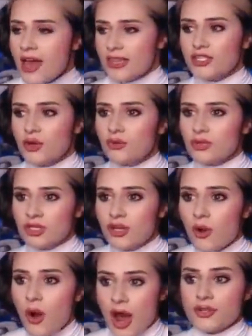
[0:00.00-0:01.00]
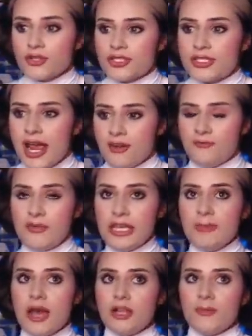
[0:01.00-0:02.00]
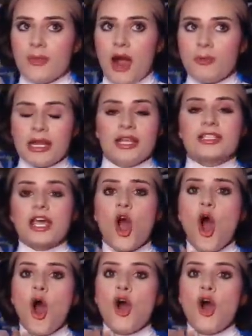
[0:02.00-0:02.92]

that don't, you don't understand female empowerment, it's like,